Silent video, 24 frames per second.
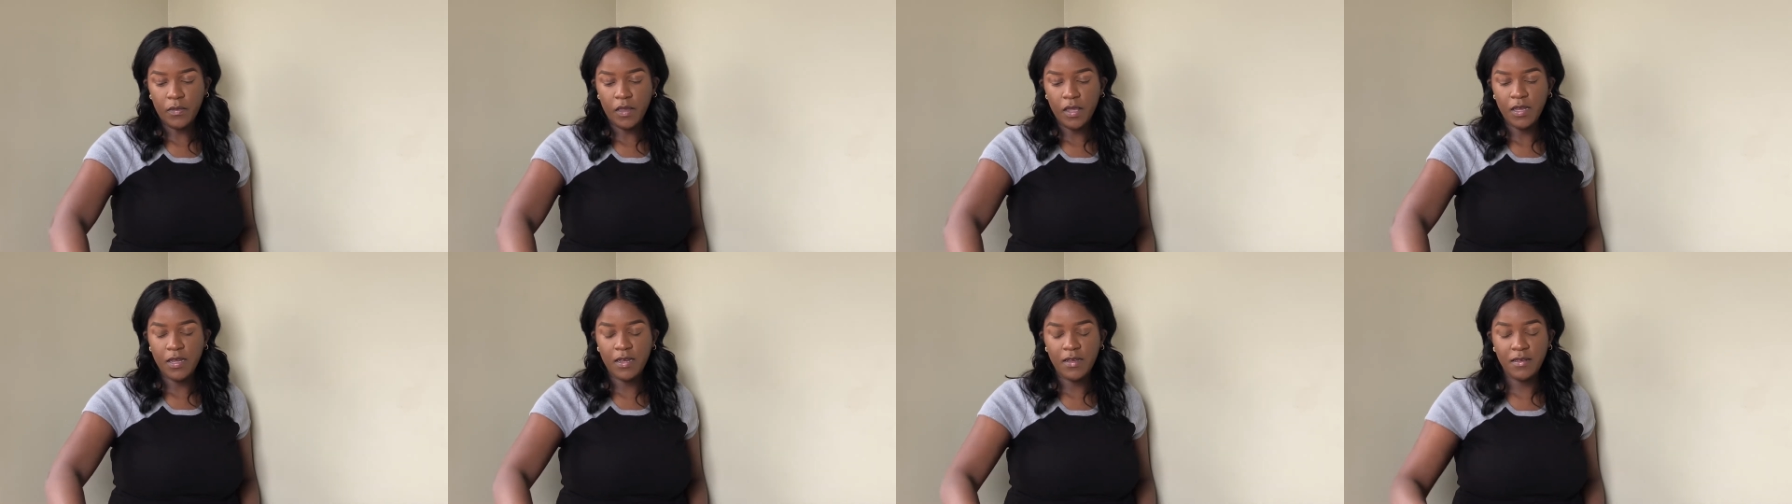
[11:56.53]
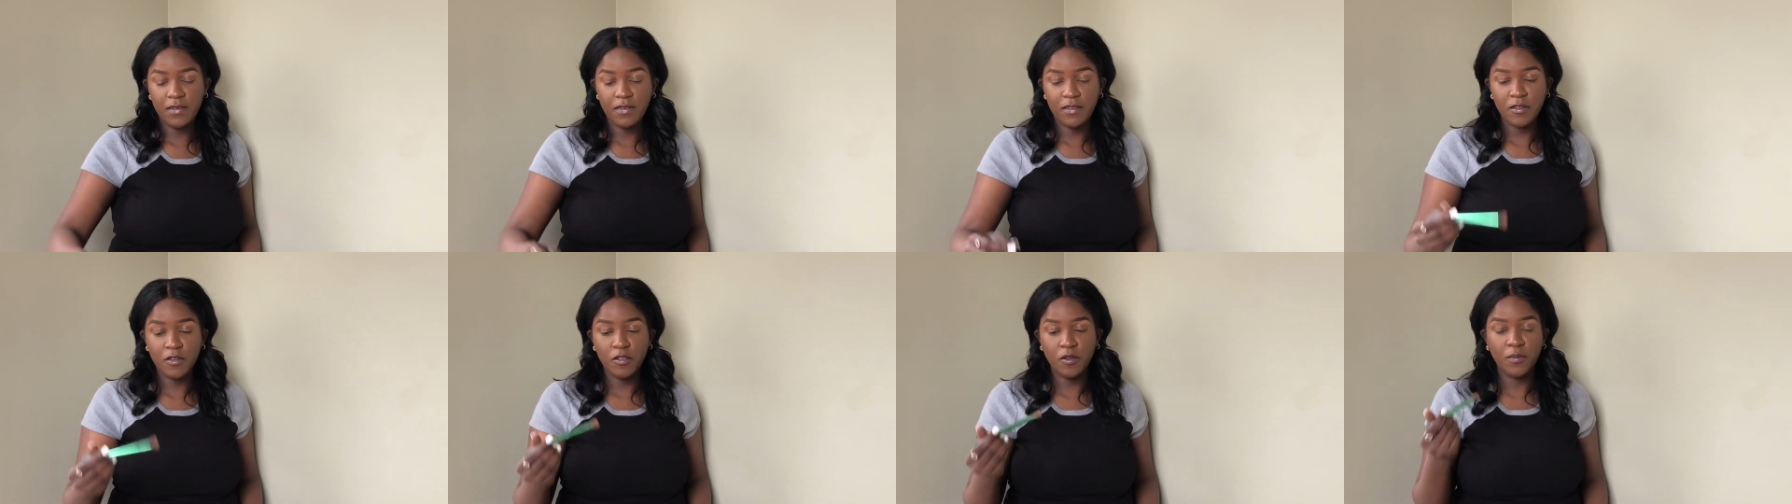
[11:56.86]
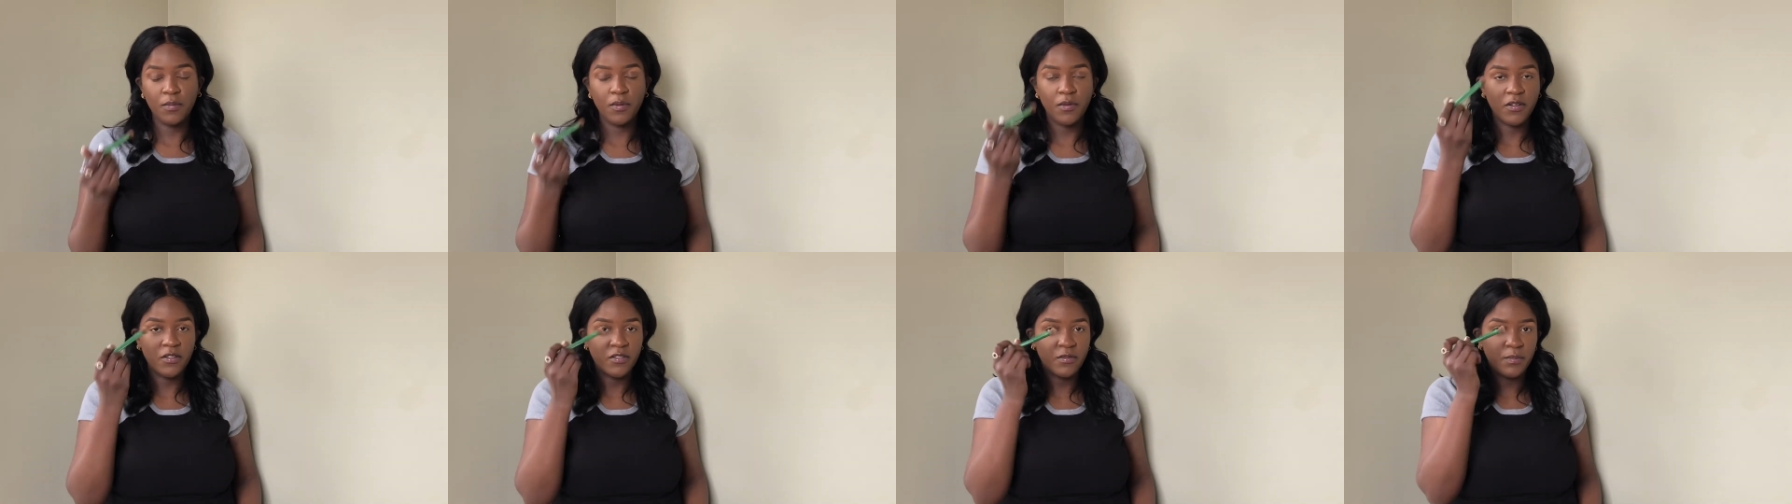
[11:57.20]
concealer
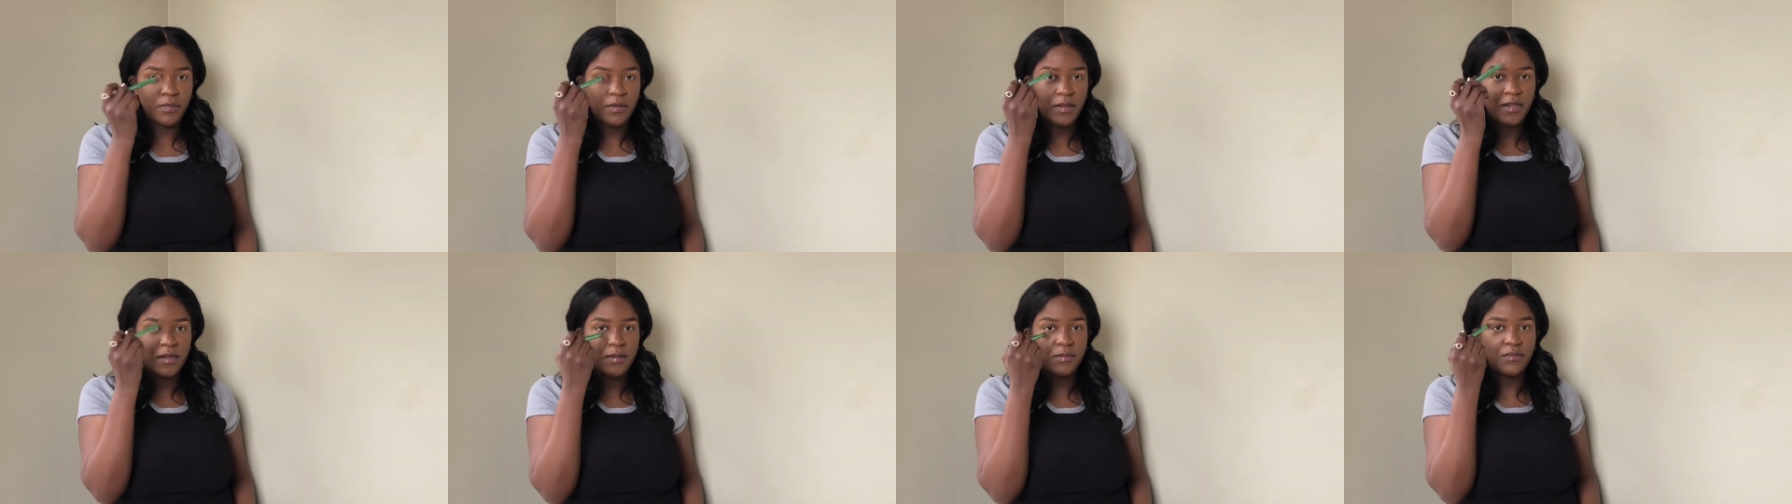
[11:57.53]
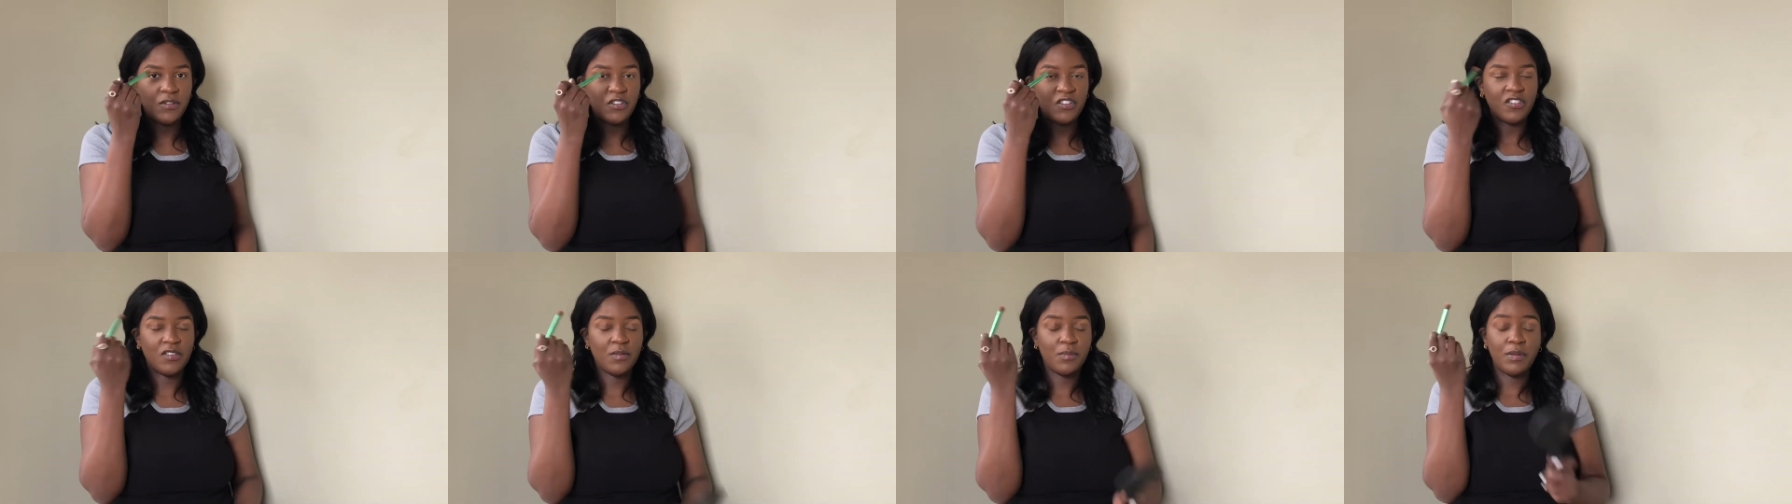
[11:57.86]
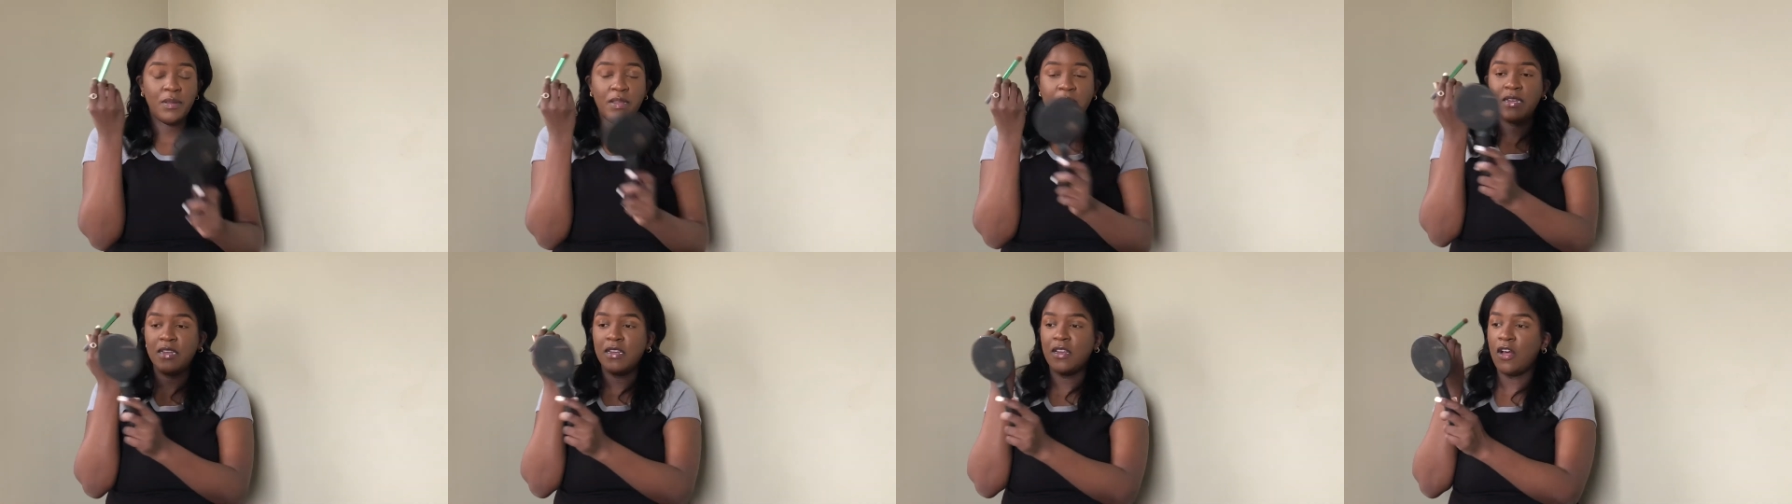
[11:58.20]
brush, blender brush to
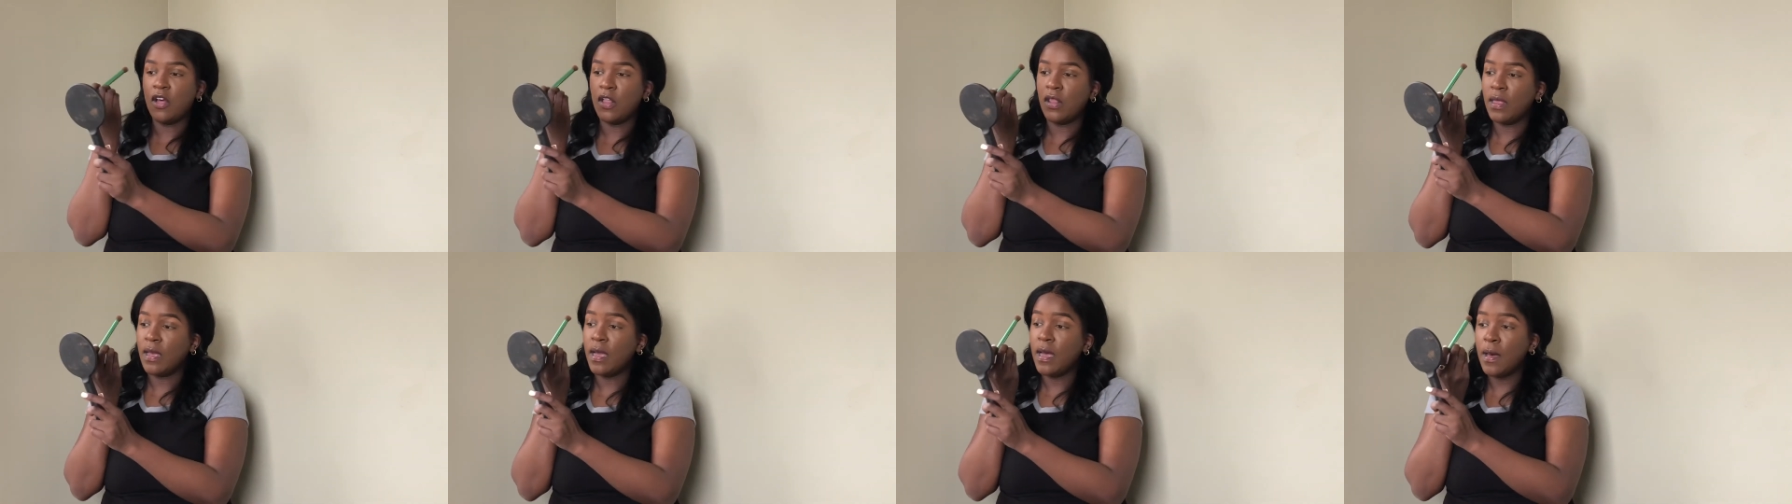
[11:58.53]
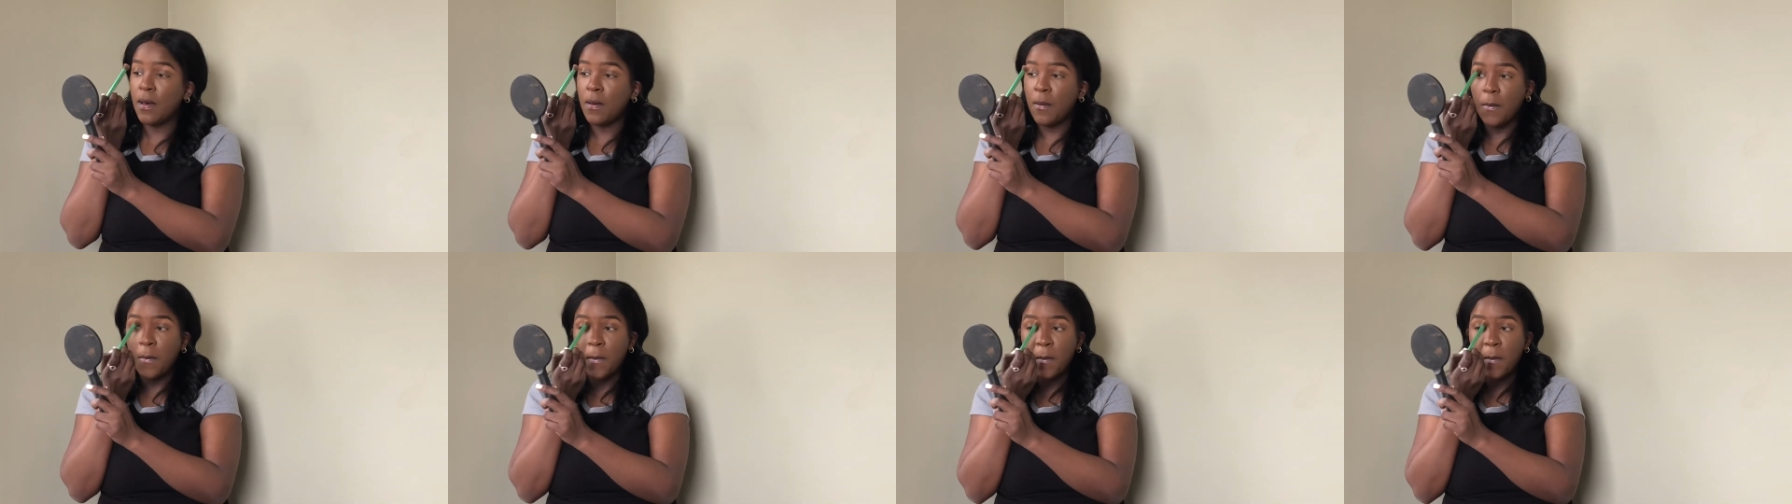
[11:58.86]
blend it all out.